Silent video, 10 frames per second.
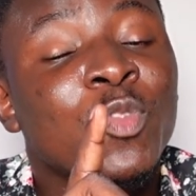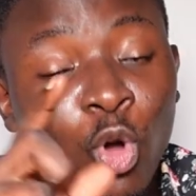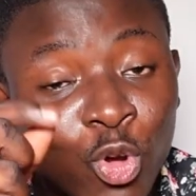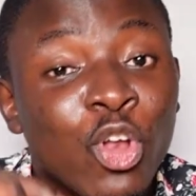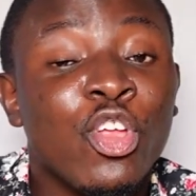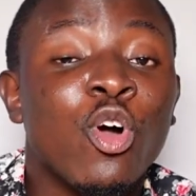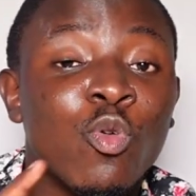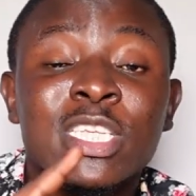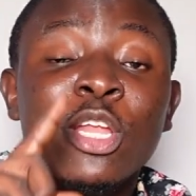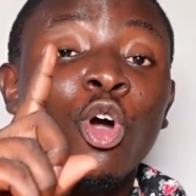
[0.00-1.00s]
Or don't
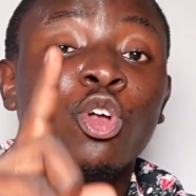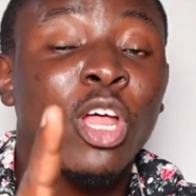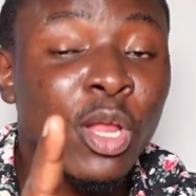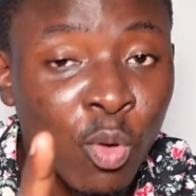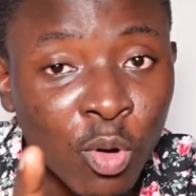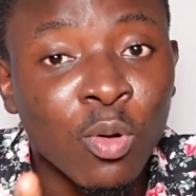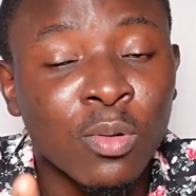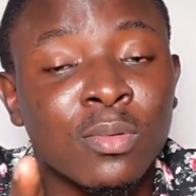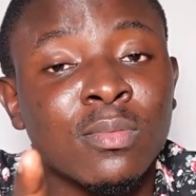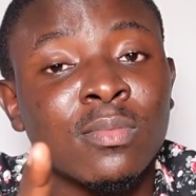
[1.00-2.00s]
you said you're done a
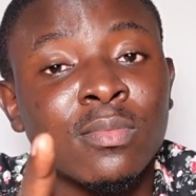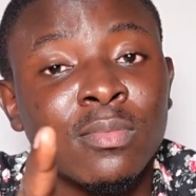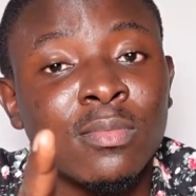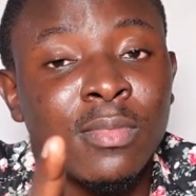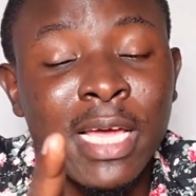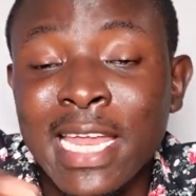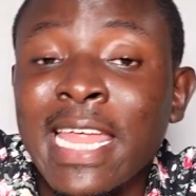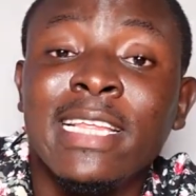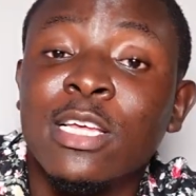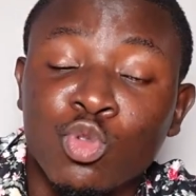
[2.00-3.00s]
honor? And
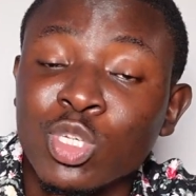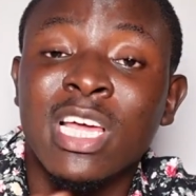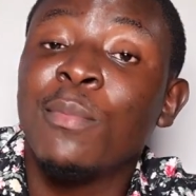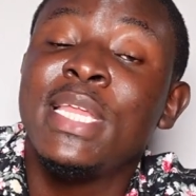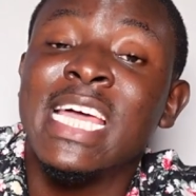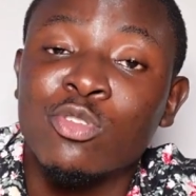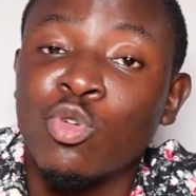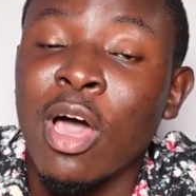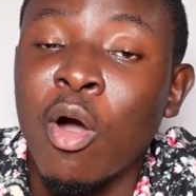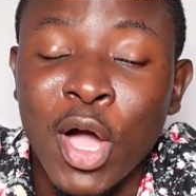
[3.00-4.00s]
I use social media
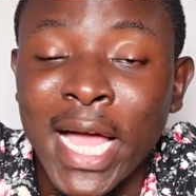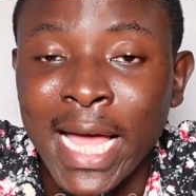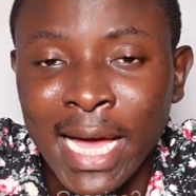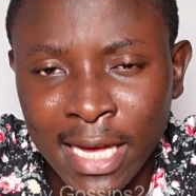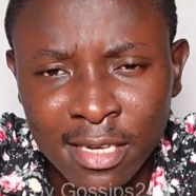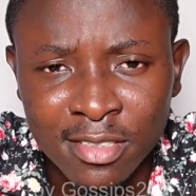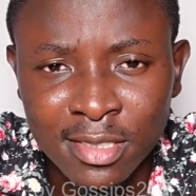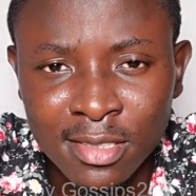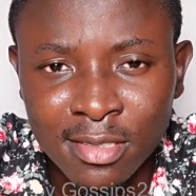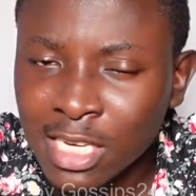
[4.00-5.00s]
so now or kakaka.
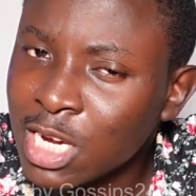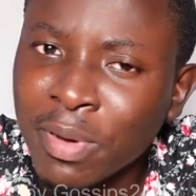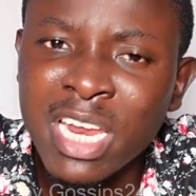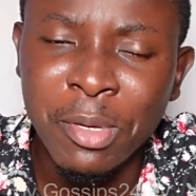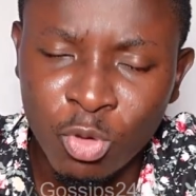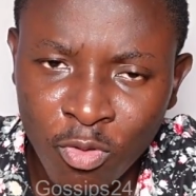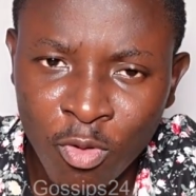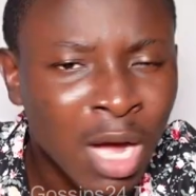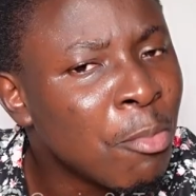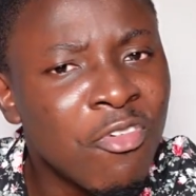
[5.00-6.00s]
And you can be too
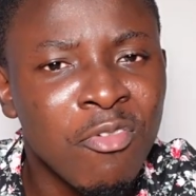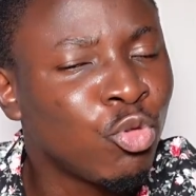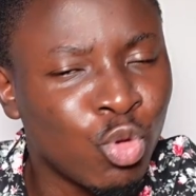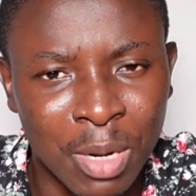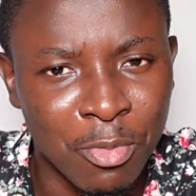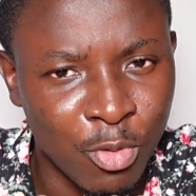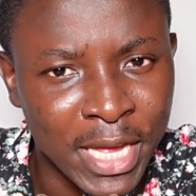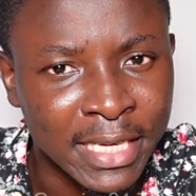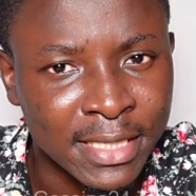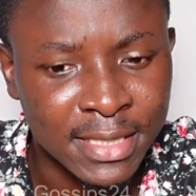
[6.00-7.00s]
full. Come move to
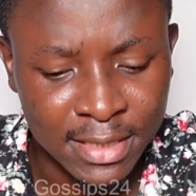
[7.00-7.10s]
Namonque.